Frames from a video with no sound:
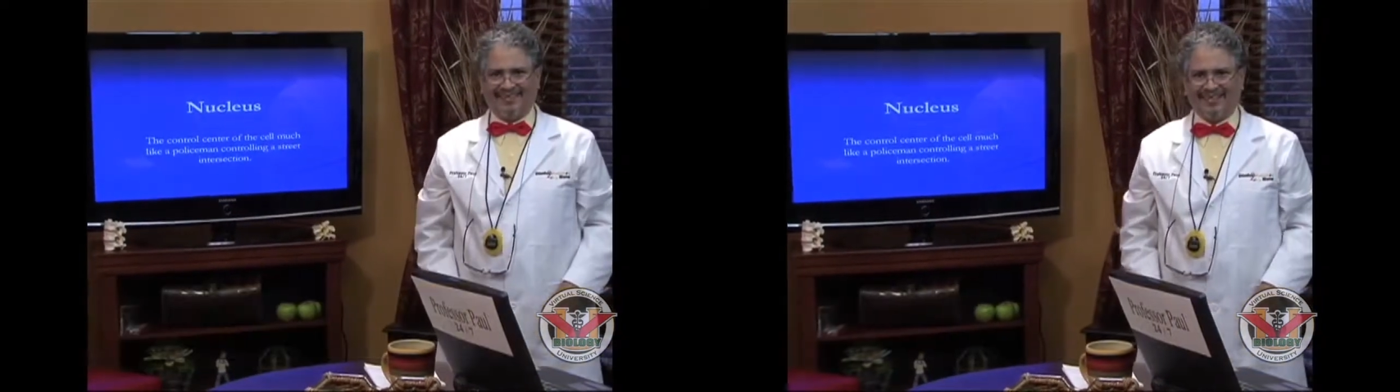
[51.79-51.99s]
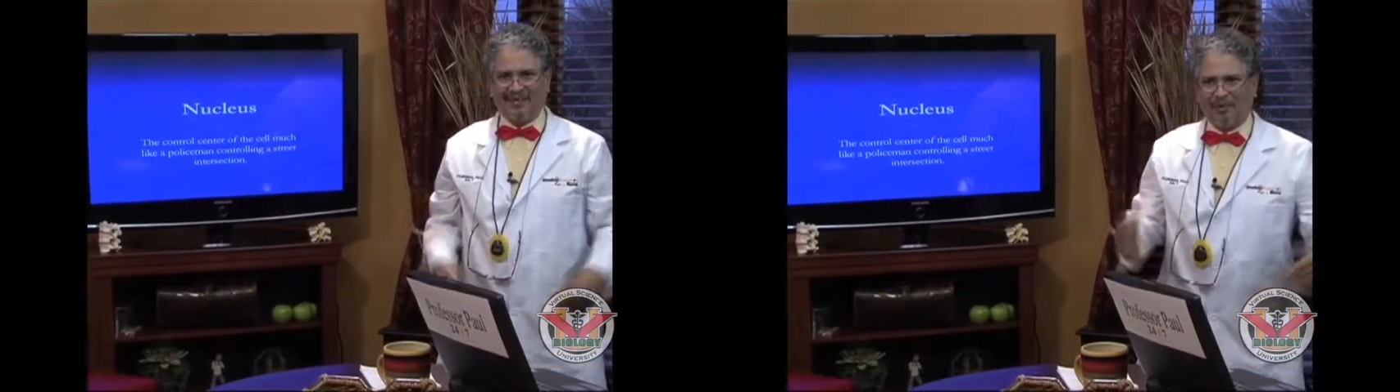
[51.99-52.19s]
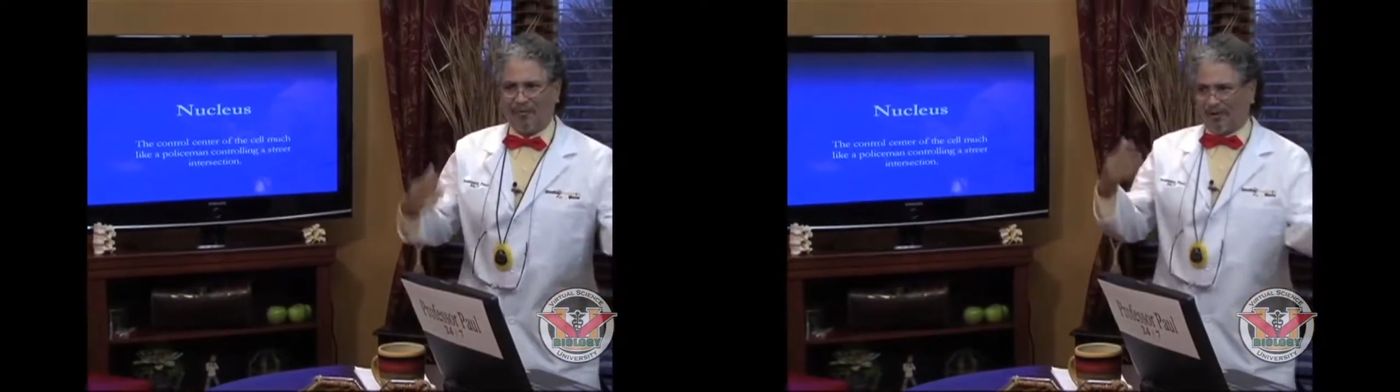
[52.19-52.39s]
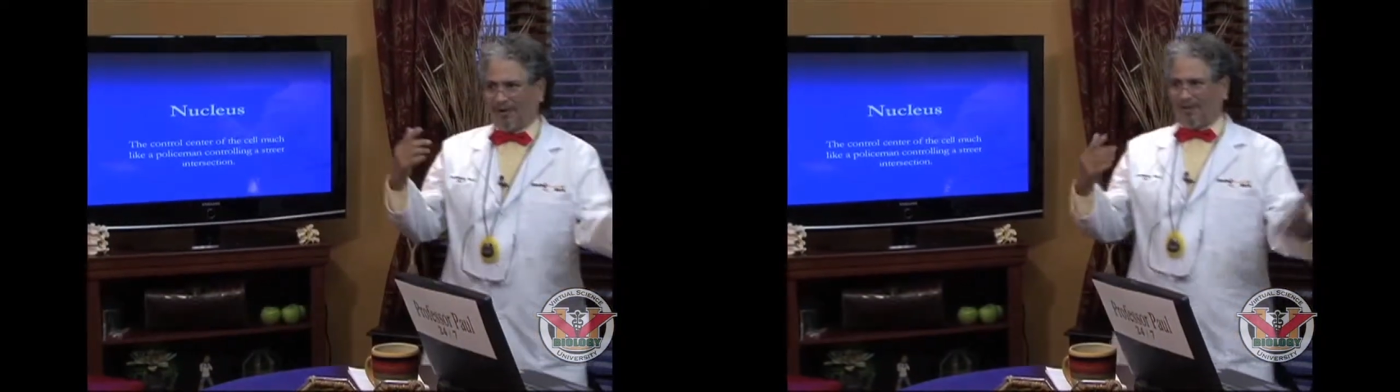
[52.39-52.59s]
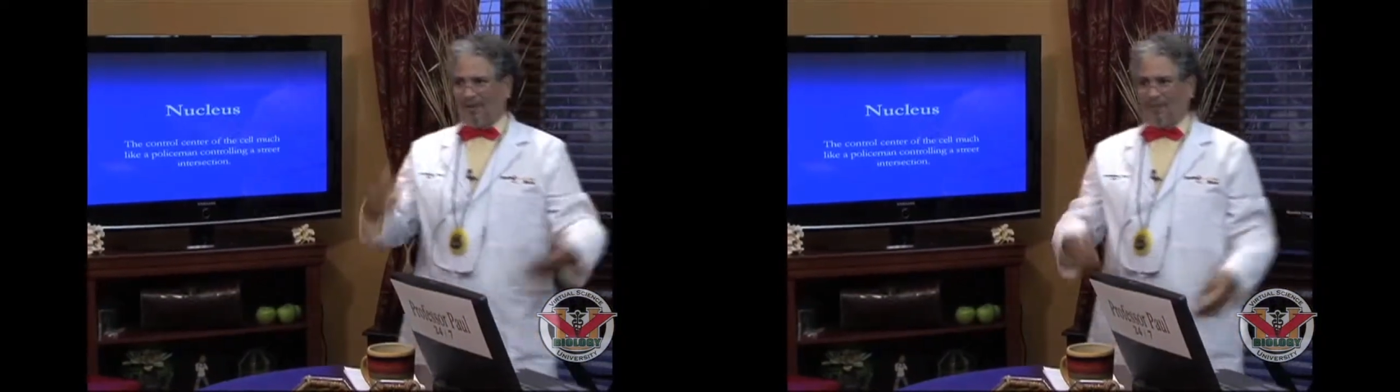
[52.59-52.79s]
You know, we're
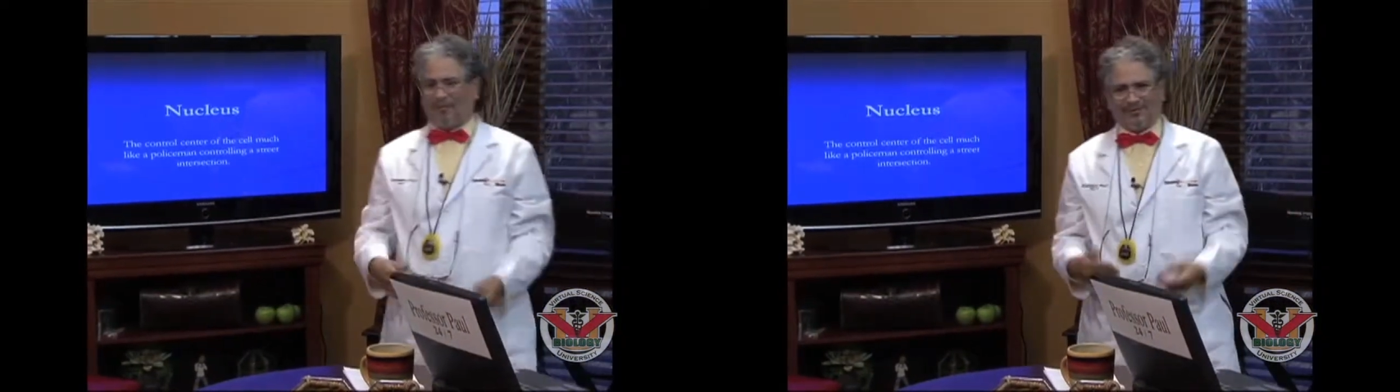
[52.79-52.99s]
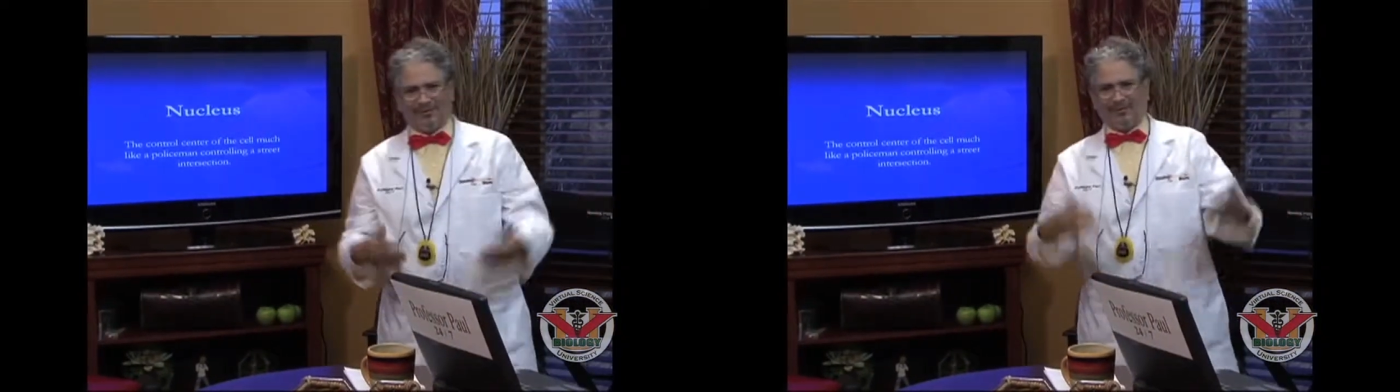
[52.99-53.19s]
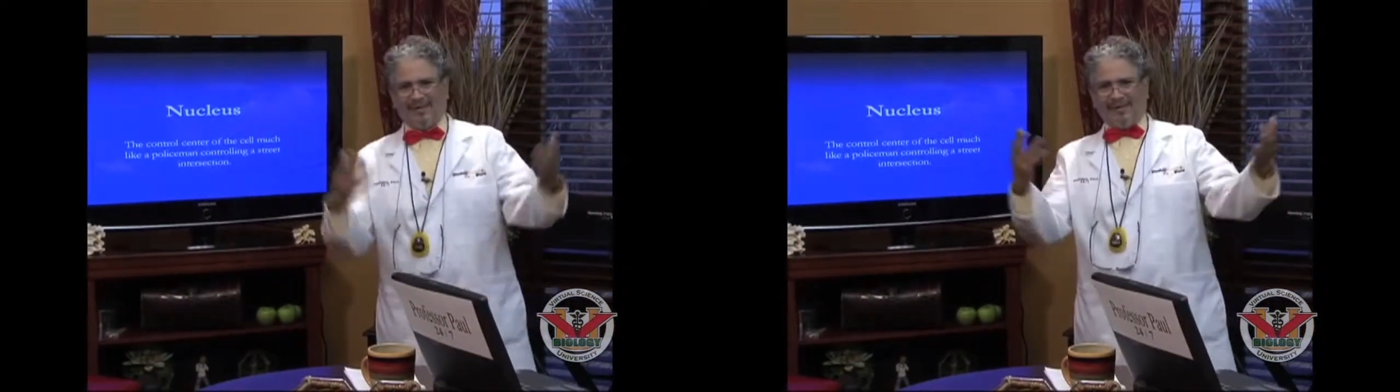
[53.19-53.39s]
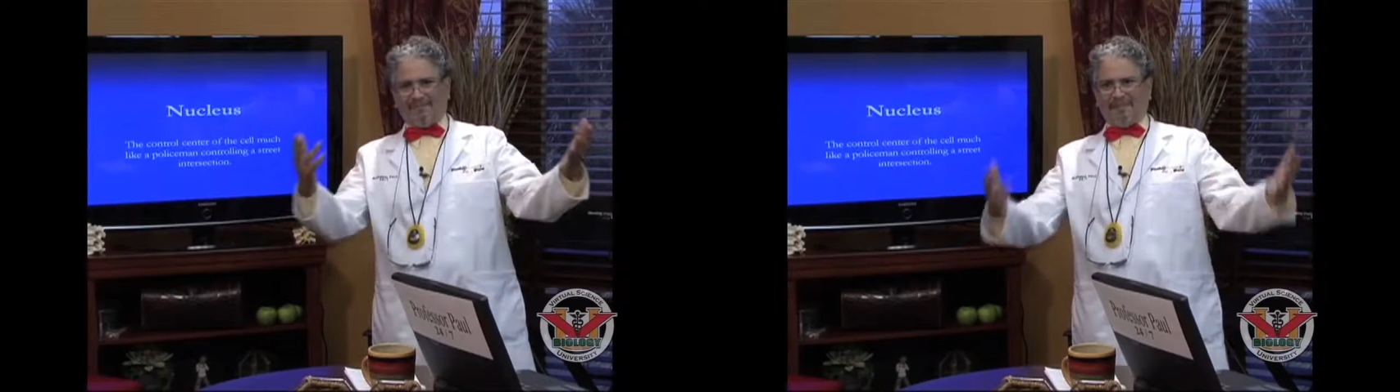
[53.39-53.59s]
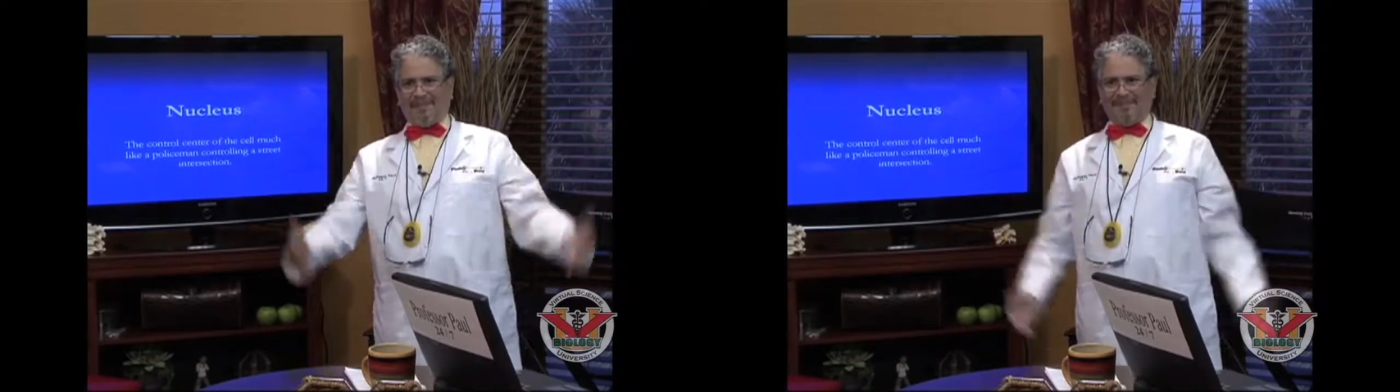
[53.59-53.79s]
global, so we got to
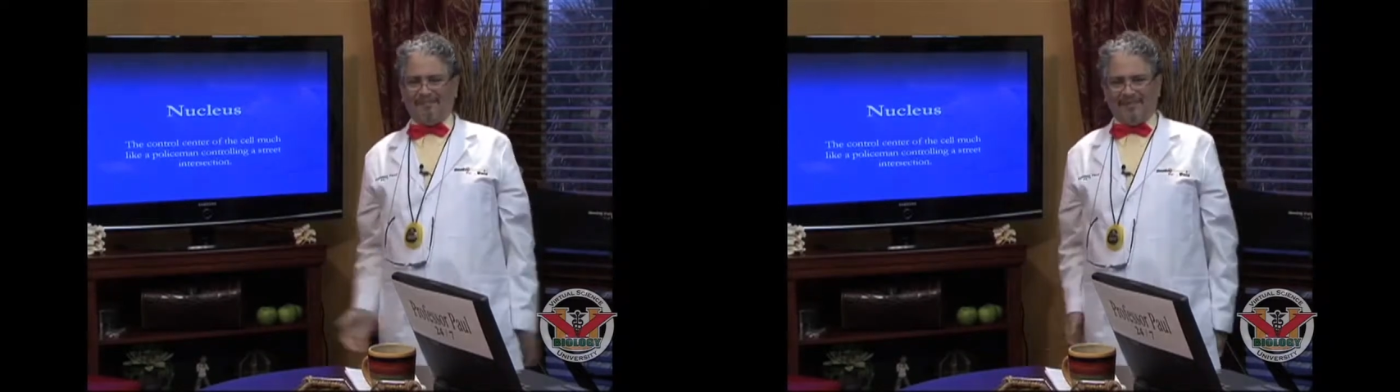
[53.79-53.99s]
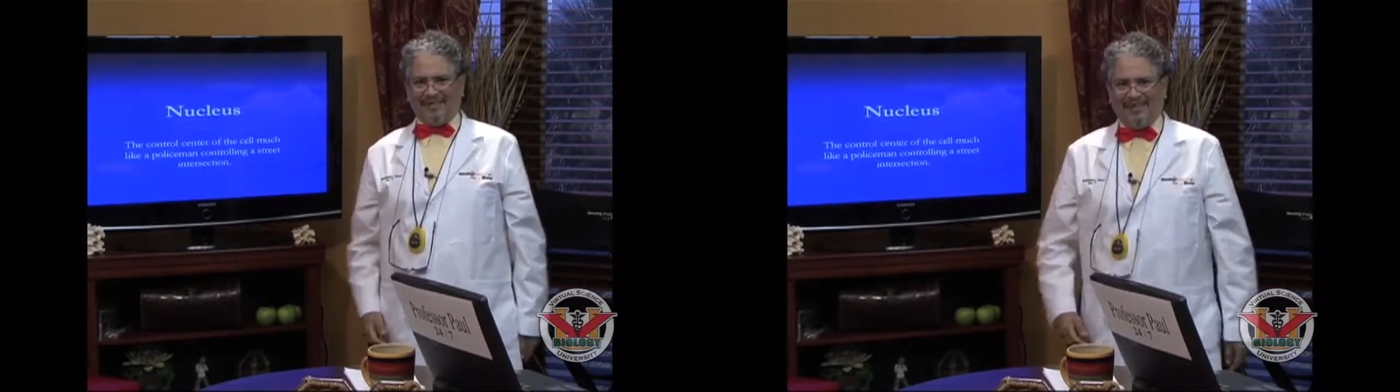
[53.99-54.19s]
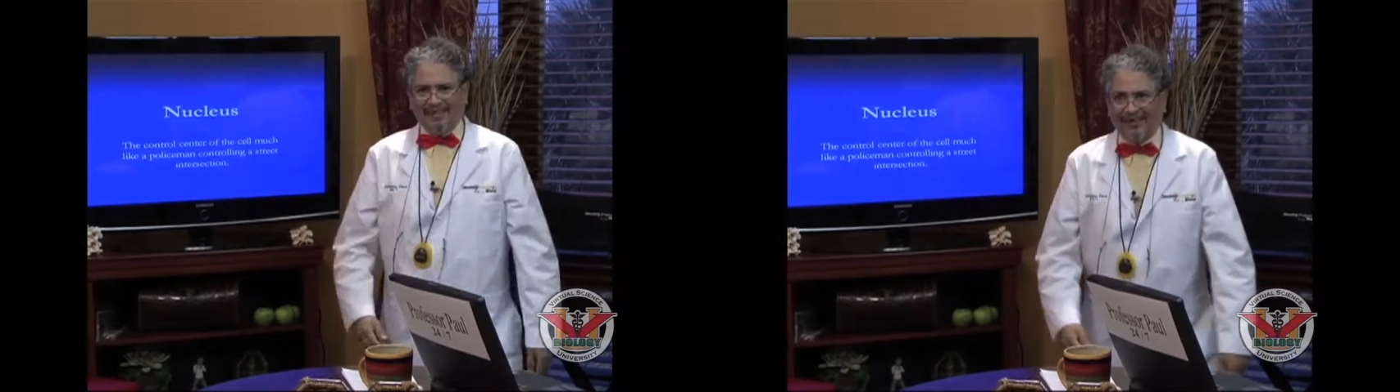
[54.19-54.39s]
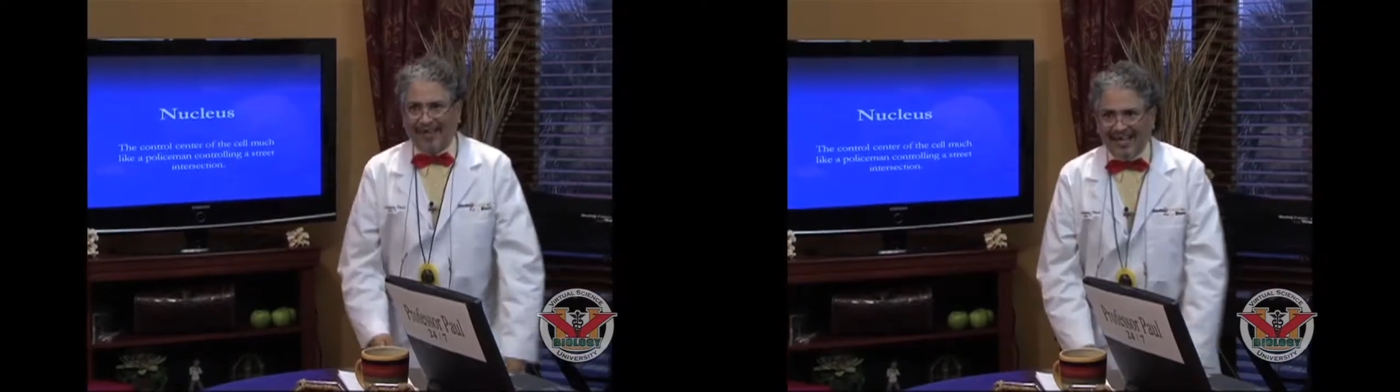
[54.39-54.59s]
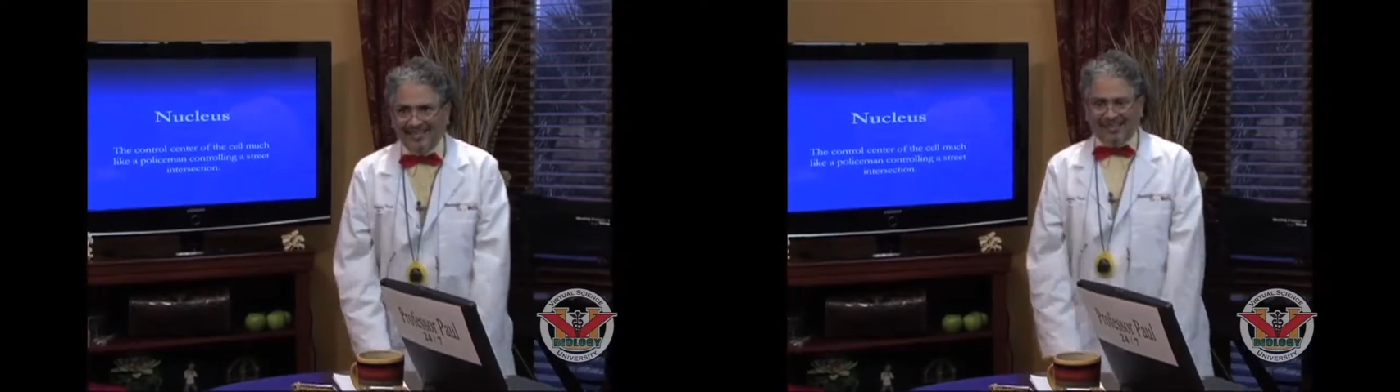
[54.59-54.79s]
be a little bit
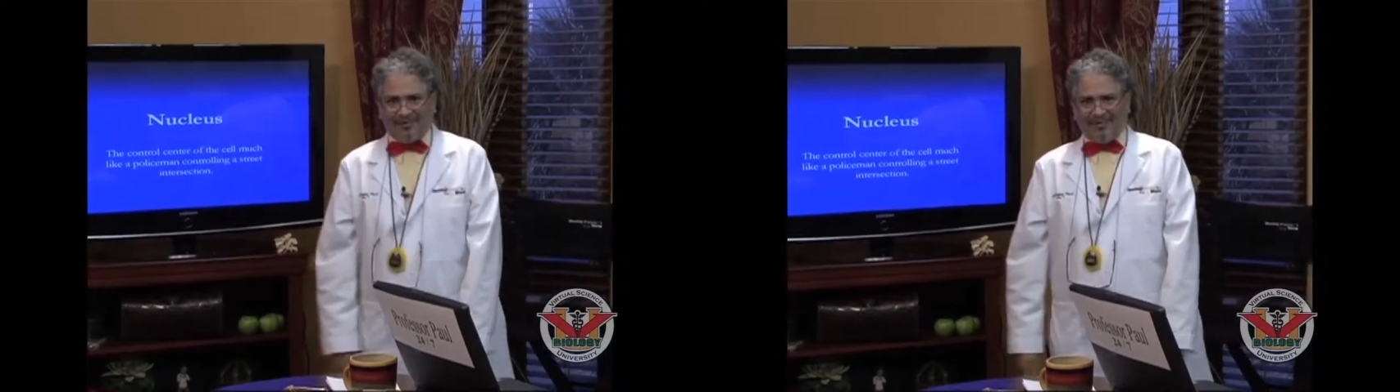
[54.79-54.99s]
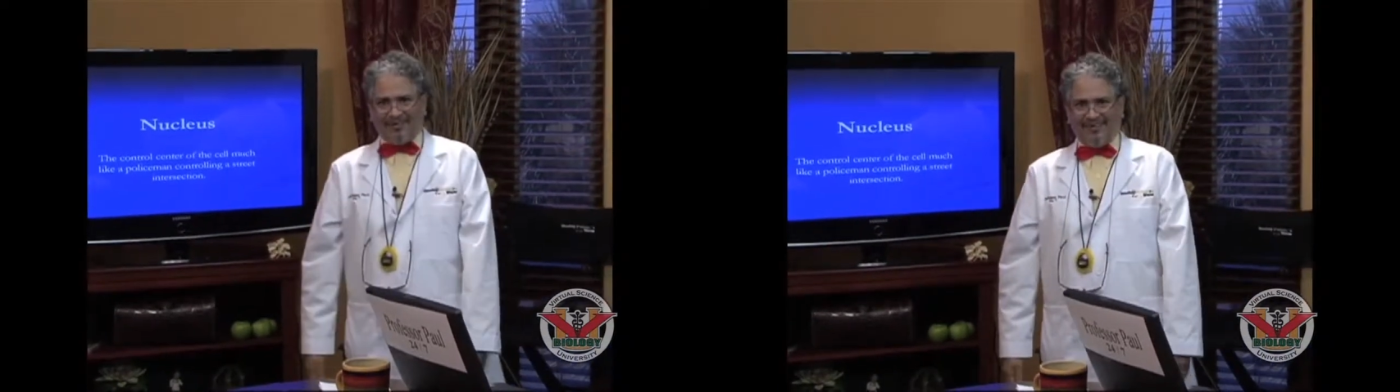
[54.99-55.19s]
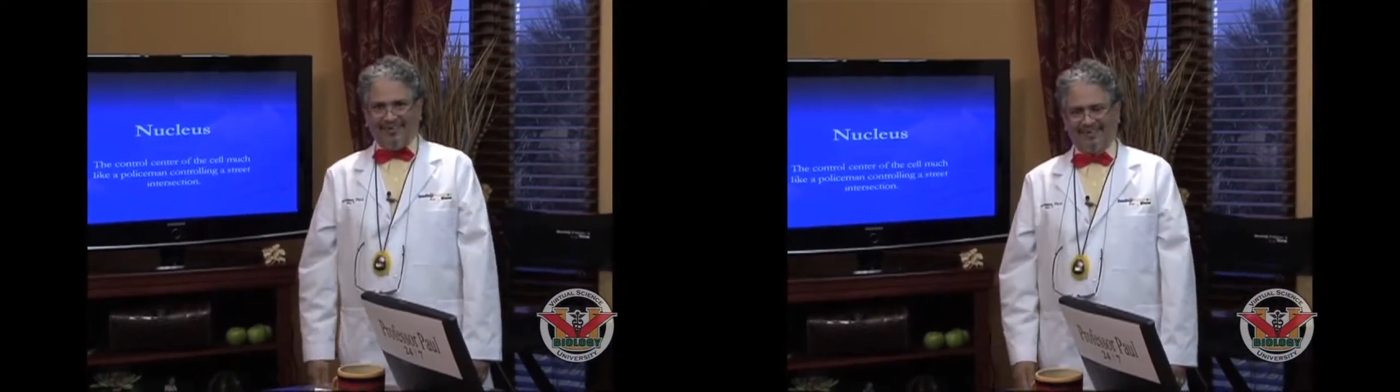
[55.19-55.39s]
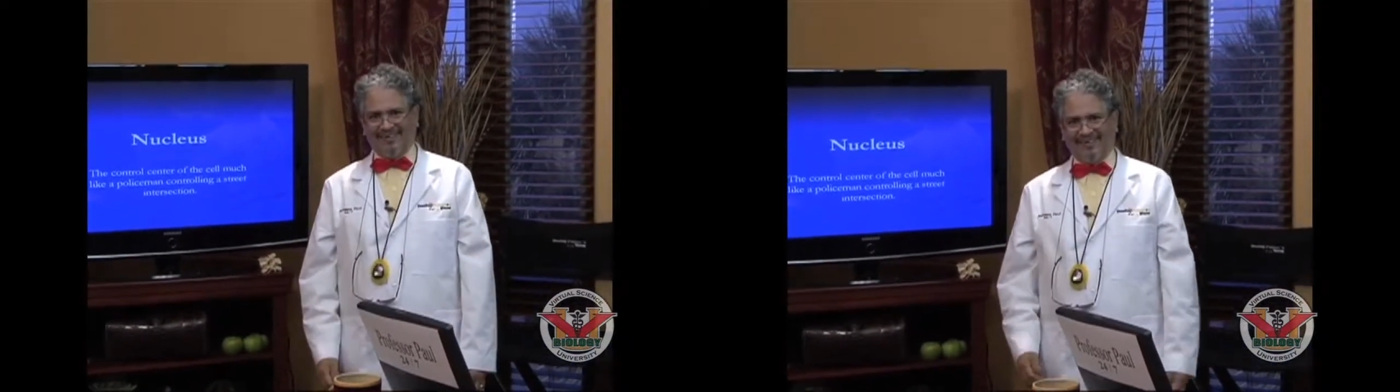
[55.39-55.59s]
international here.